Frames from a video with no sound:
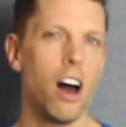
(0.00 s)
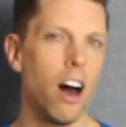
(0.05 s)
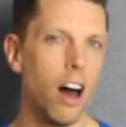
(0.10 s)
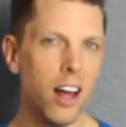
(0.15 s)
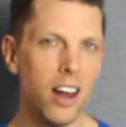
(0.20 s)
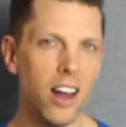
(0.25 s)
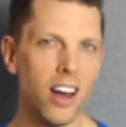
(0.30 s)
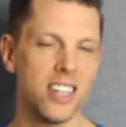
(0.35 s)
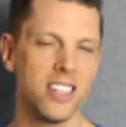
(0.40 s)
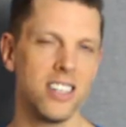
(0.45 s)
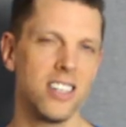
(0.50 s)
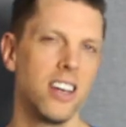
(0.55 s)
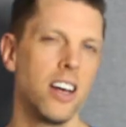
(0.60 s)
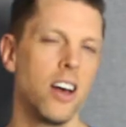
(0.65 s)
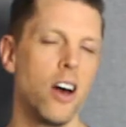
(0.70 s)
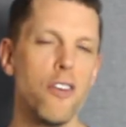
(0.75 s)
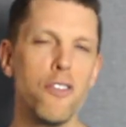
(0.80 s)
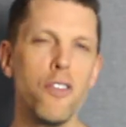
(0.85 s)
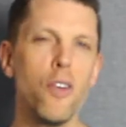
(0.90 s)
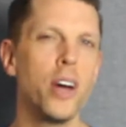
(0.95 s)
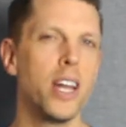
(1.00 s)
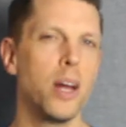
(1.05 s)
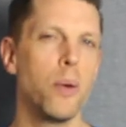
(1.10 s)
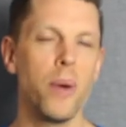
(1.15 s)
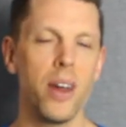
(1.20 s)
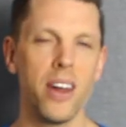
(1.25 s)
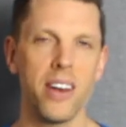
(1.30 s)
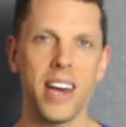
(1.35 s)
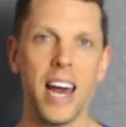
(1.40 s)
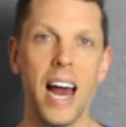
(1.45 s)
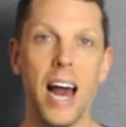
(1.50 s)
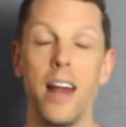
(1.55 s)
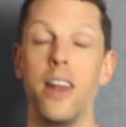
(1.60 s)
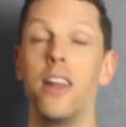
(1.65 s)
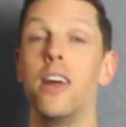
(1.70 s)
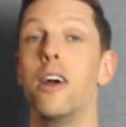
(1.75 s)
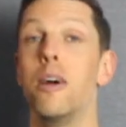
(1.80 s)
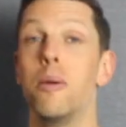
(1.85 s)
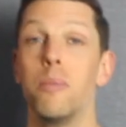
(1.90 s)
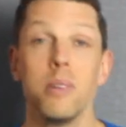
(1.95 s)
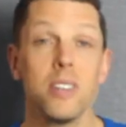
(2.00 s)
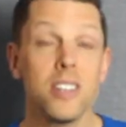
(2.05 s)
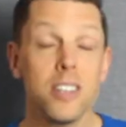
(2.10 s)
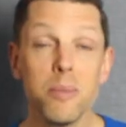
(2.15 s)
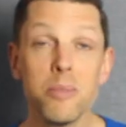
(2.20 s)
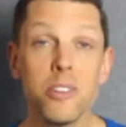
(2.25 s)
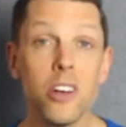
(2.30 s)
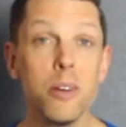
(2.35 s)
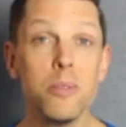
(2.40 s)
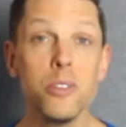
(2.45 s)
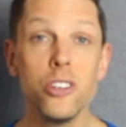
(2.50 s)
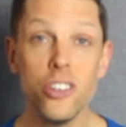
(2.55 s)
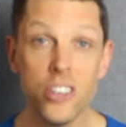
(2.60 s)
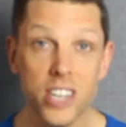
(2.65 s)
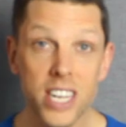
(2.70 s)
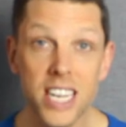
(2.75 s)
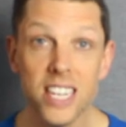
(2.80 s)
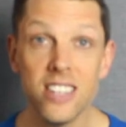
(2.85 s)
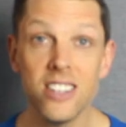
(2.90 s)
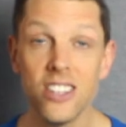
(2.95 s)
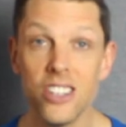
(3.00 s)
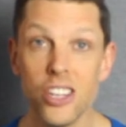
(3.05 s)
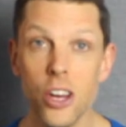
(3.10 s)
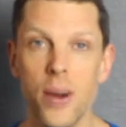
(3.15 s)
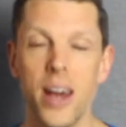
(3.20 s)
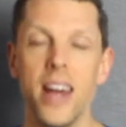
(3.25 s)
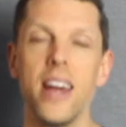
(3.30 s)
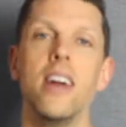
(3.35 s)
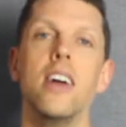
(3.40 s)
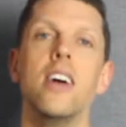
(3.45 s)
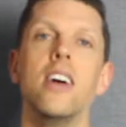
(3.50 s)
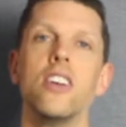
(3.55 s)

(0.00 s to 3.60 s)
I like to avoid it when I can, but sometimes you need to do it.